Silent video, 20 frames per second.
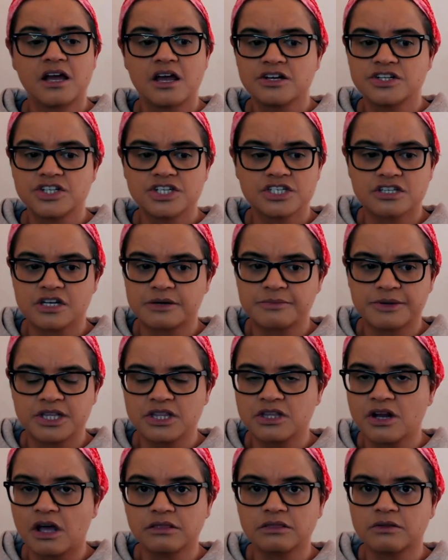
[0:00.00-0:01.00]
she's going to be
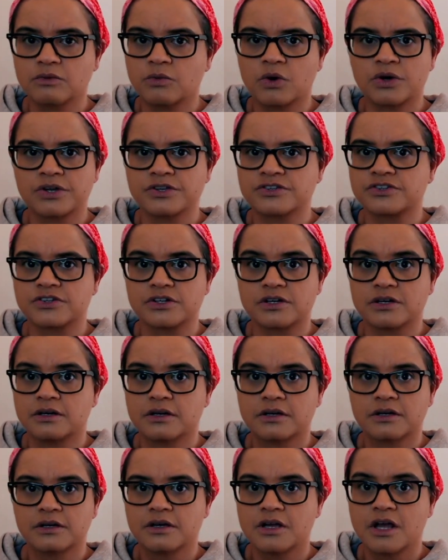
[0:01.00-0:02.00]
none the wiser.
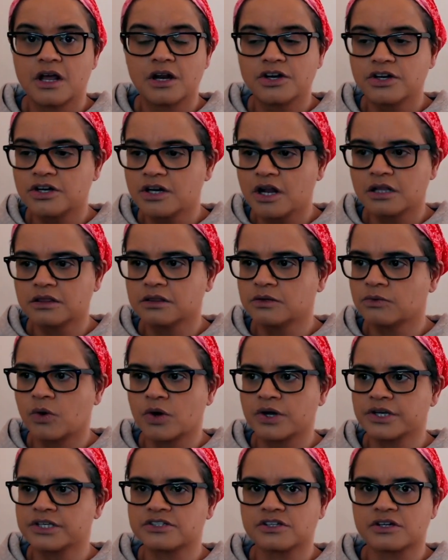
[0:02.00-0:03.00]
None the
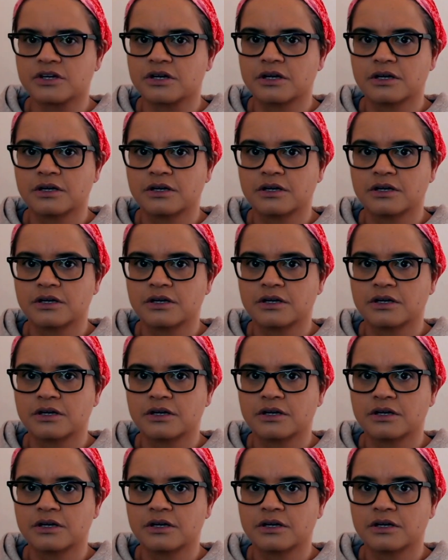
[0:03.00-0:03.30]
wiser.